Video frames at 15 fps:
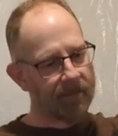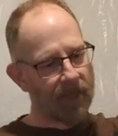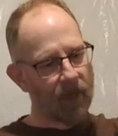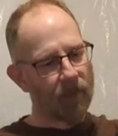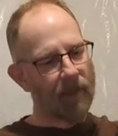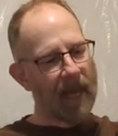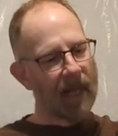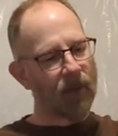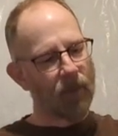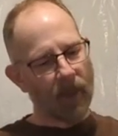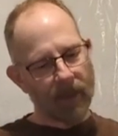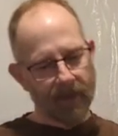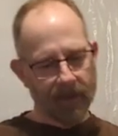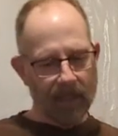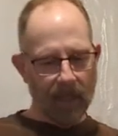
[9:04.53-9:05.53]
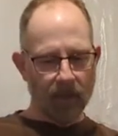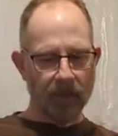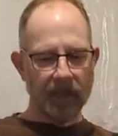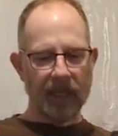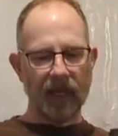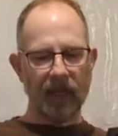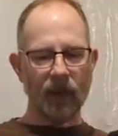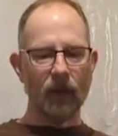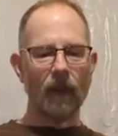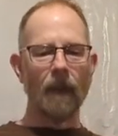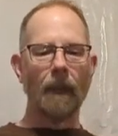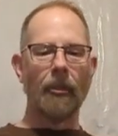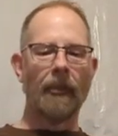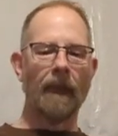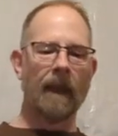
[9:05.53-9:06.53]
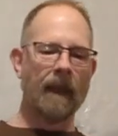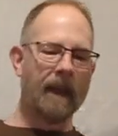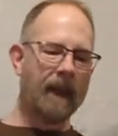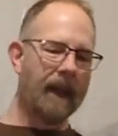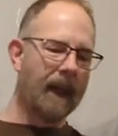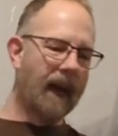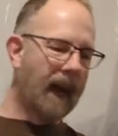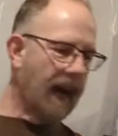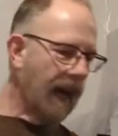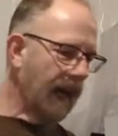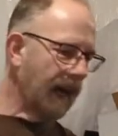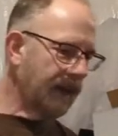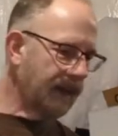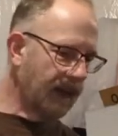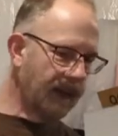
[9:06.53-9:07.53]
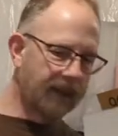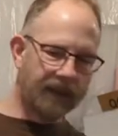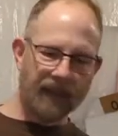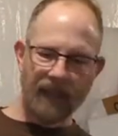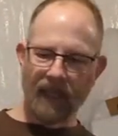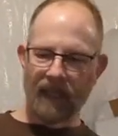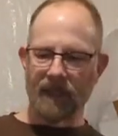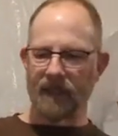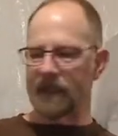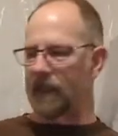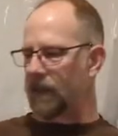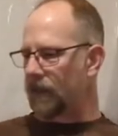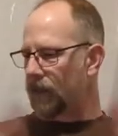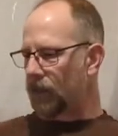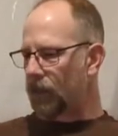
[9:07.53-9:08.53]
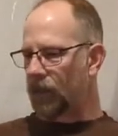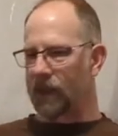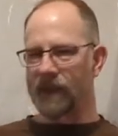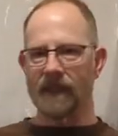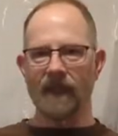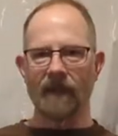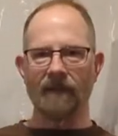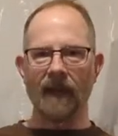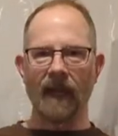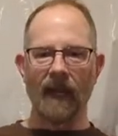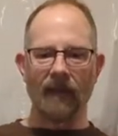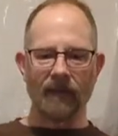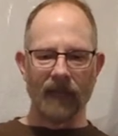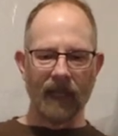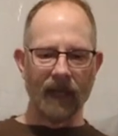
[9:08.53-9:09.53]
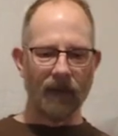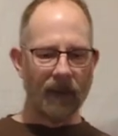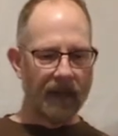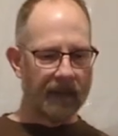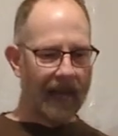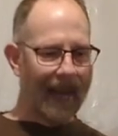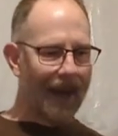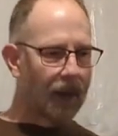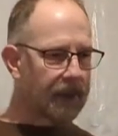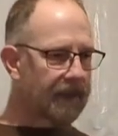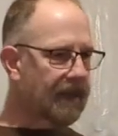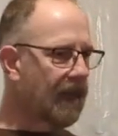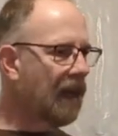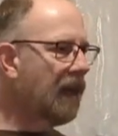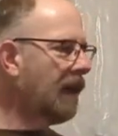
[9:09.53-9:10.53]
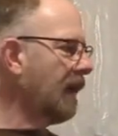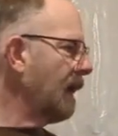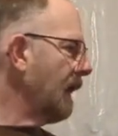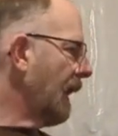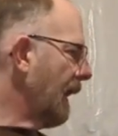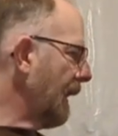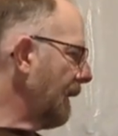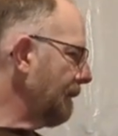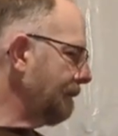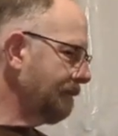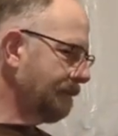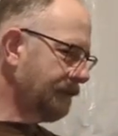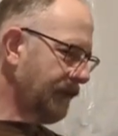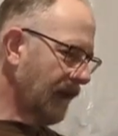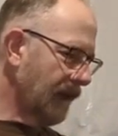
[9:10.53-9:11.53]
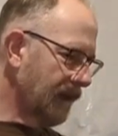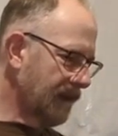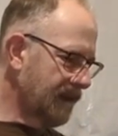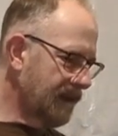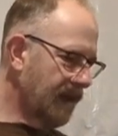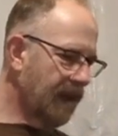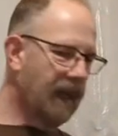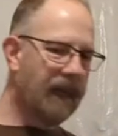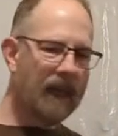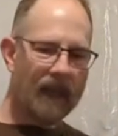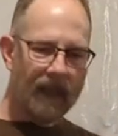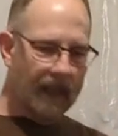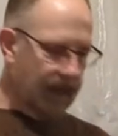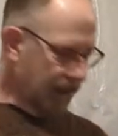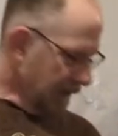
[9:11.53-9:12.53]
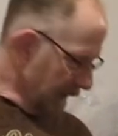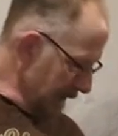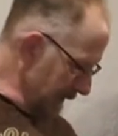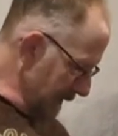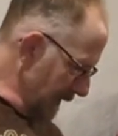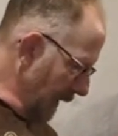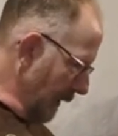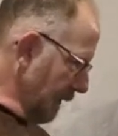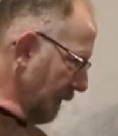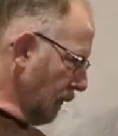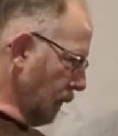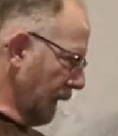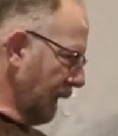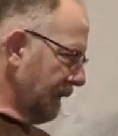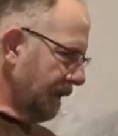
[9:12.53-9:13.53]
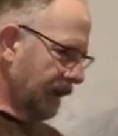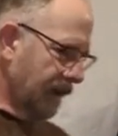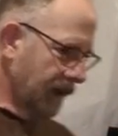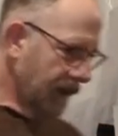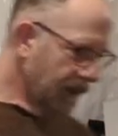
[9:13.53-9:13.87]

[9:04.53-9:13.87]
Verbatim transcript: you know, Mach 1. That would be kind of cool. The other thing is, with stuff I have laying around the house, let's see. Let's start with